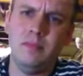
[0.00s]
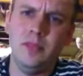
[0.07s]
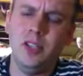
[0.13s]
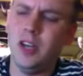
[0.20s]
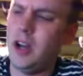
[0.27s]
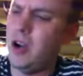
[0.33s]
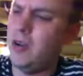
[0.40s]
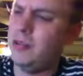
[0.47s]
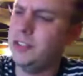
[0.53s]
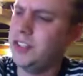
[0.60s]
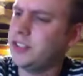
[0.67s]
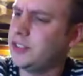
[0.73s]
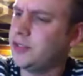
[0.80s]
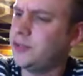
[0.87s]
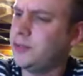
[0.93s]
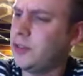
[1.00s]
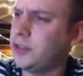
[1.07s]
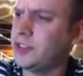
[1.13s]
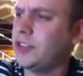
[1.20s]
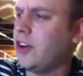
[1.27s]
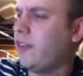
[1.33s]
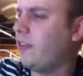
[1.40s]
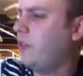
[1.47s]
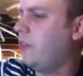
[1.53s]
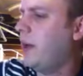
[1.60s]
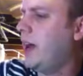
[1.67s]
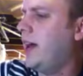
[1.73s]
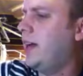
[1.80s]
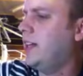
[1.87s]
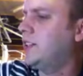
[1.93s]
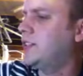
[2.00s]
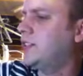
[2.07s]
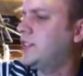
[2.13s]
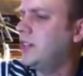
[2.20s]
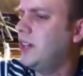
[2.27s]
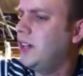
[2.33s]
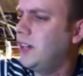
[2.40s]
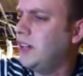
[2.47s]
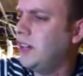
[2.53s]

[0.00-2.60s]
You know, just first off the bat, it's